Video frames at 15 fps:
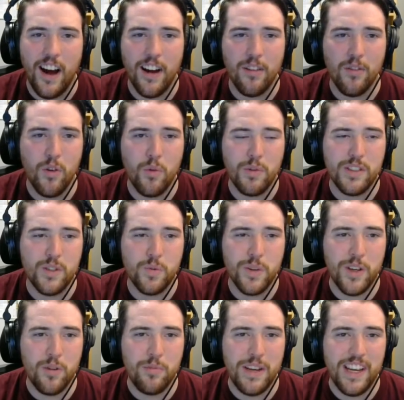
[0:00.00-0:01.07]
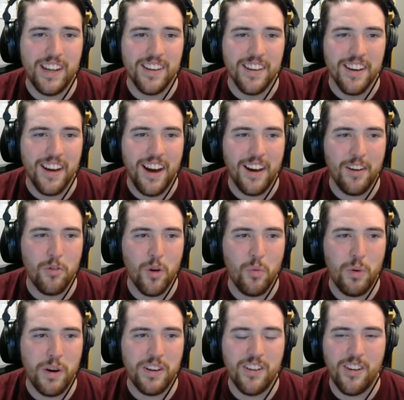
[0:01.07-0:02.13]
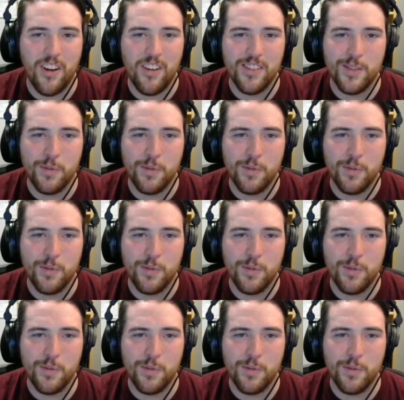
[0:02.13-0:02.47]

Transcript: I don't know what tree you mean. I don't know where there are